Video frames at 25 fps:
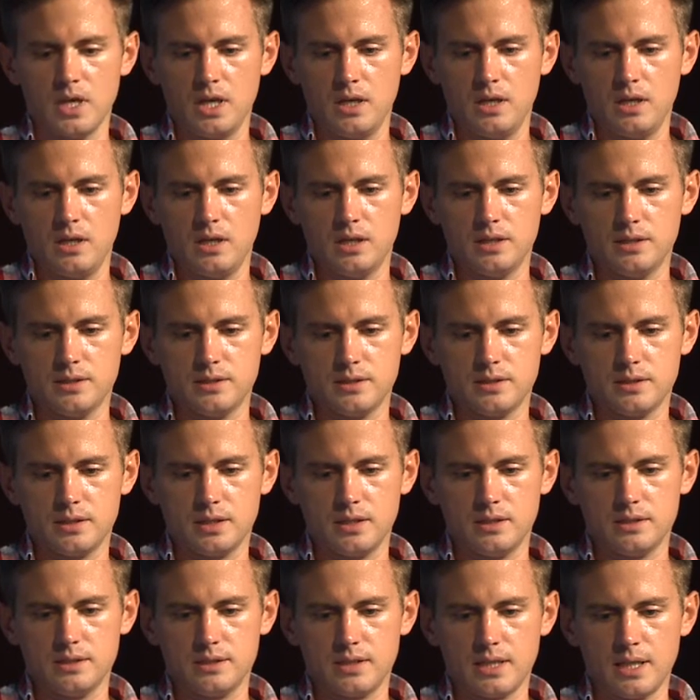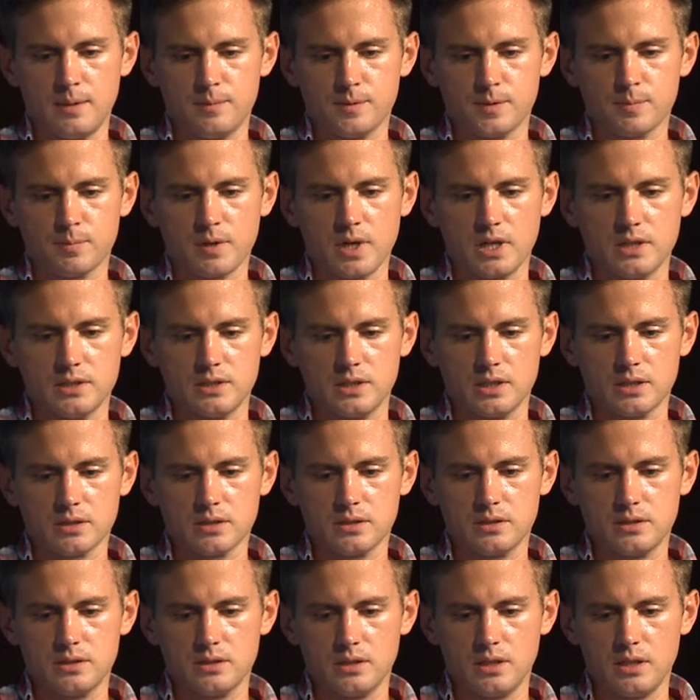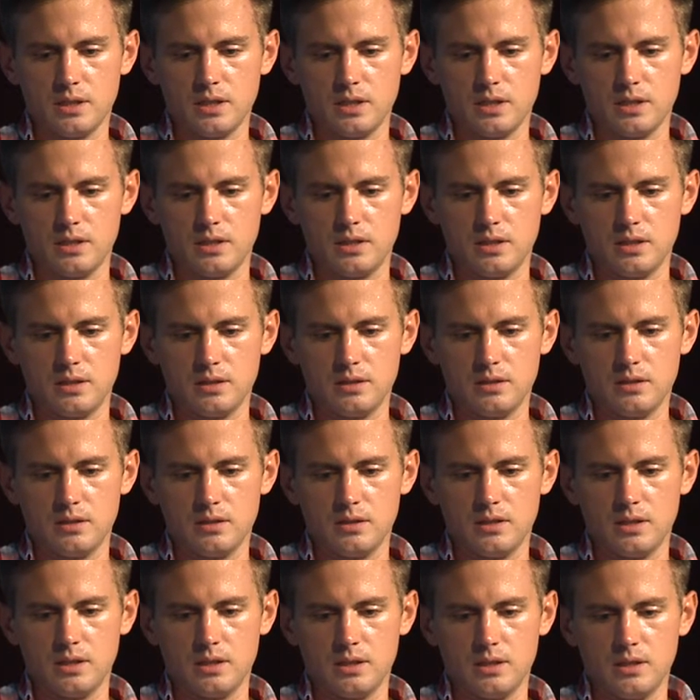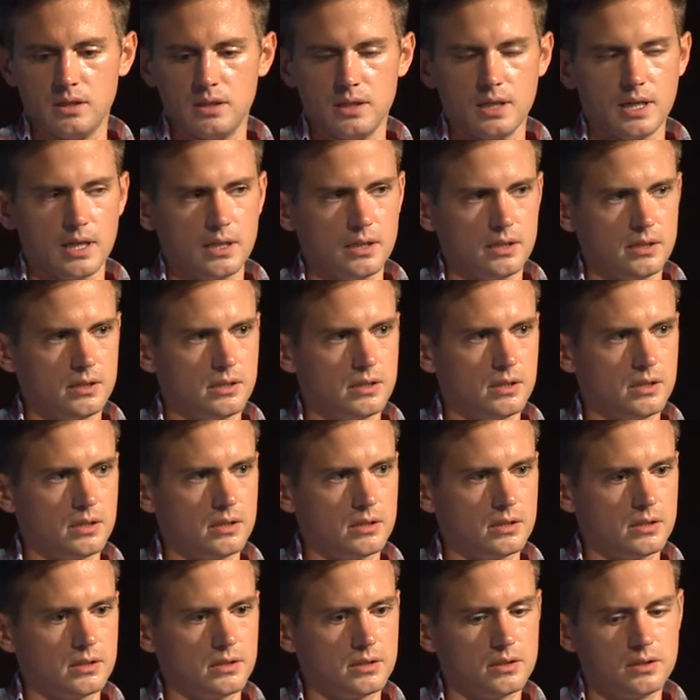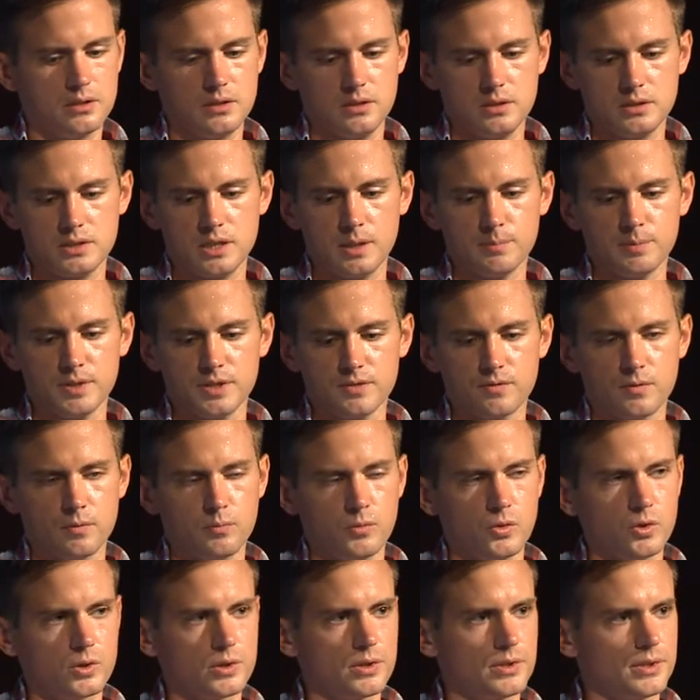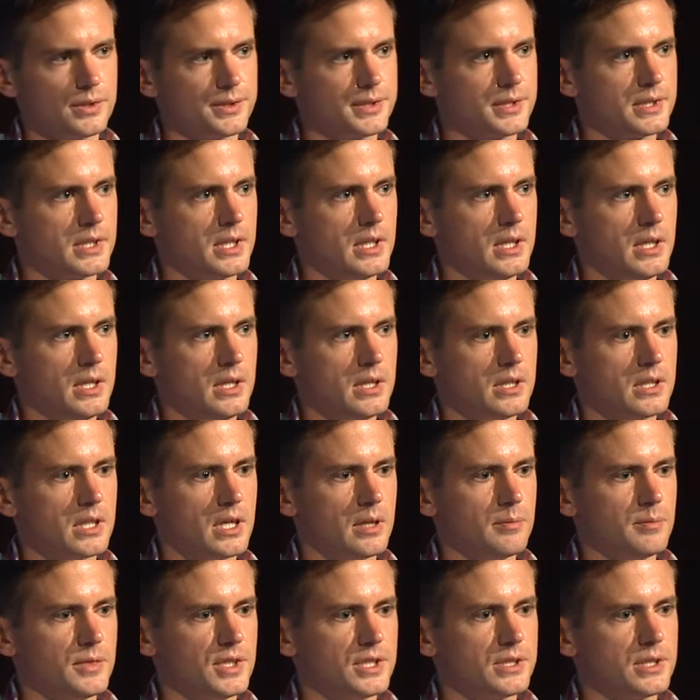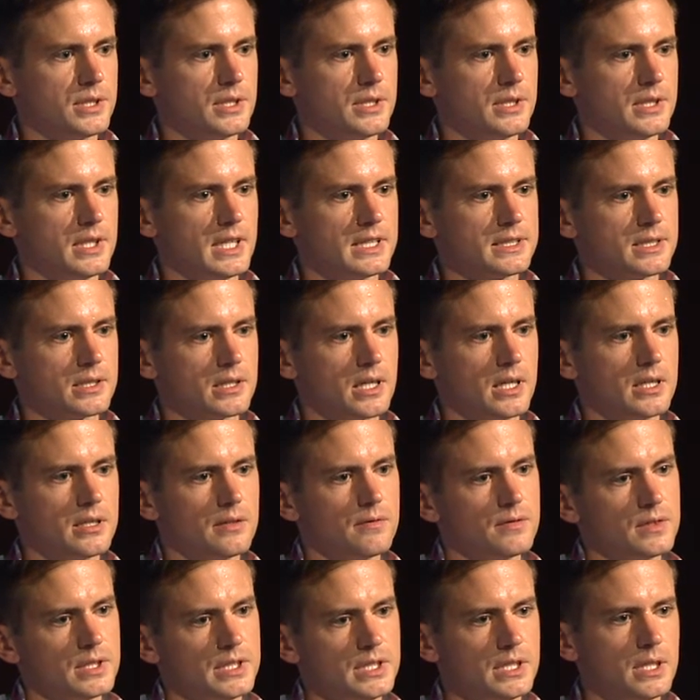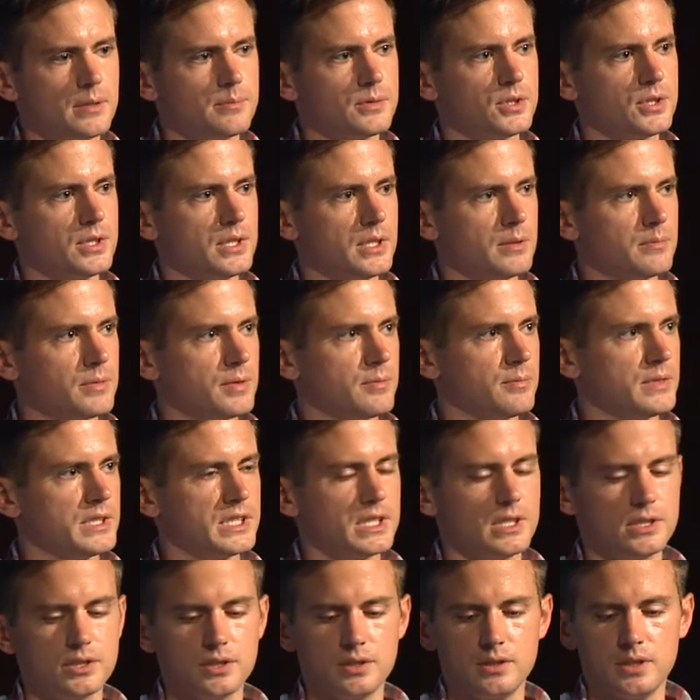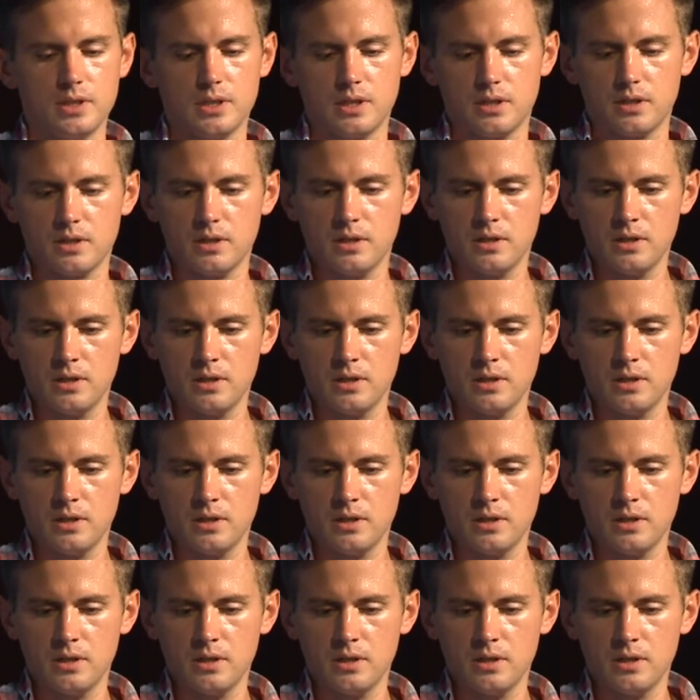it's Sam's project that in the Shapeless for Mortals that I mentioned, that's a kind of lead up to the implementation there.